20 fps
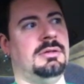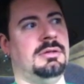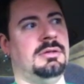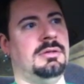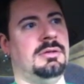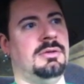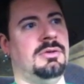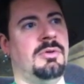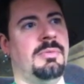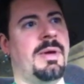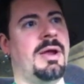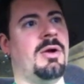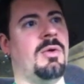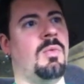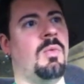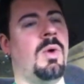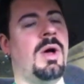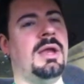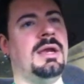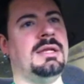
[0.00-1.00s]
no matter
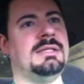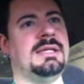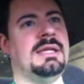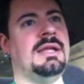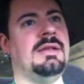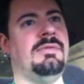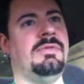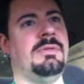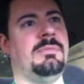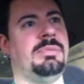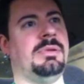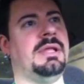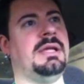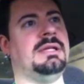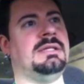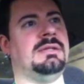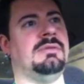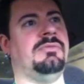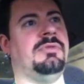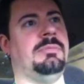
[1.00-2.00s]
what is in the
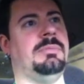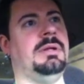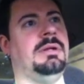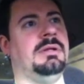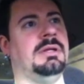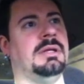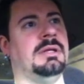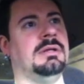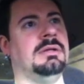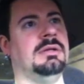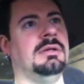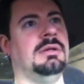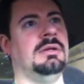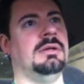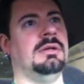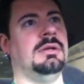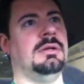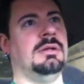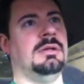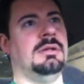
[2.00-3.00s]
place of the building,
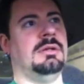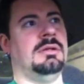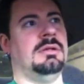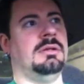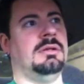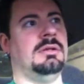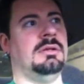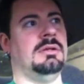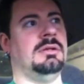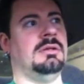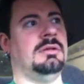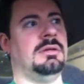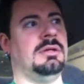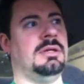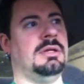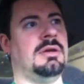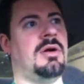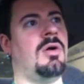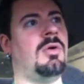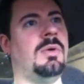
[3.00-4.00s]

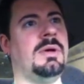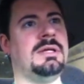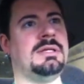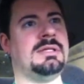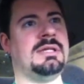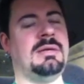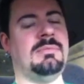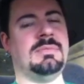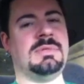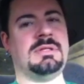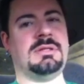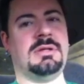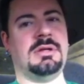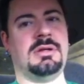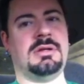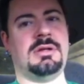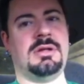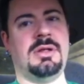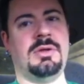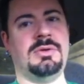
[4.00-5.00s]
it always seems
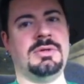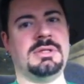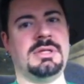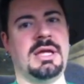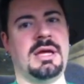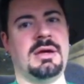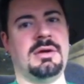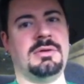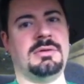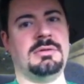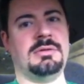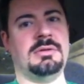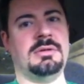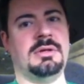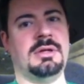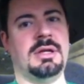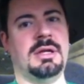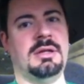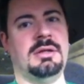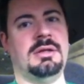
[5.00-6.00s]
to close down.
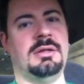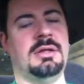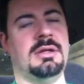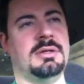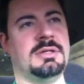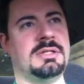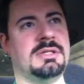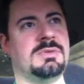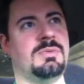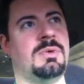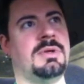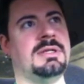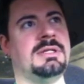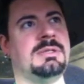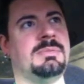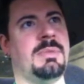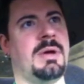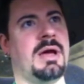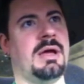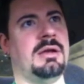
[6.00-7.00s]
And there's this one
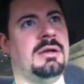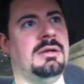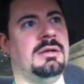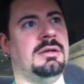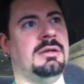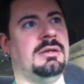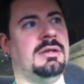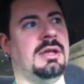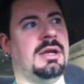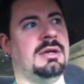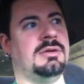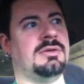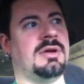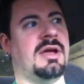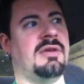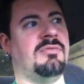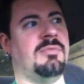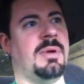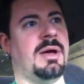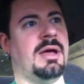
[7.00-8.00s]
spot that I
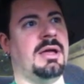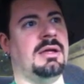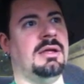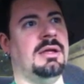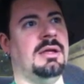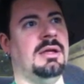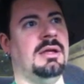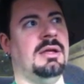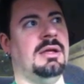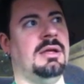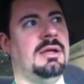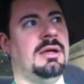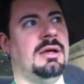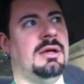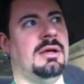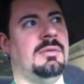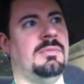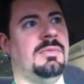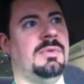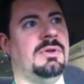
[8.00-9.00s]
drive by
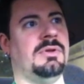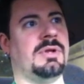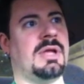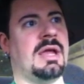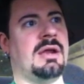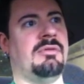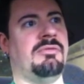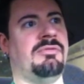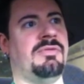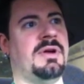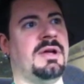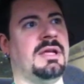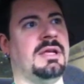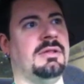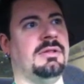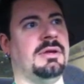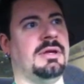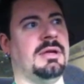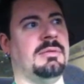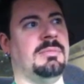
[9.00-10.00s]
um, this kind of
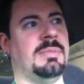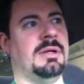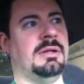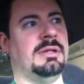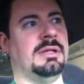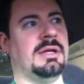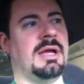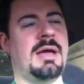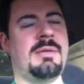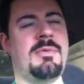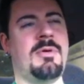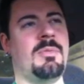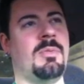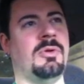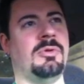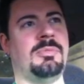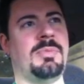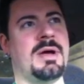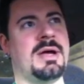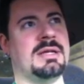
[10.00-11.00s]
funky looking building. I'm
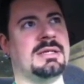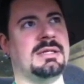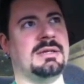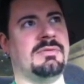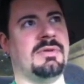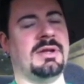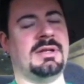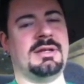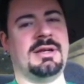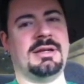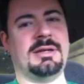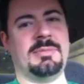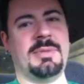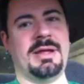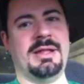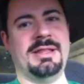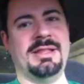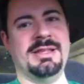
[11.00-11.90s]
almost positive I talked about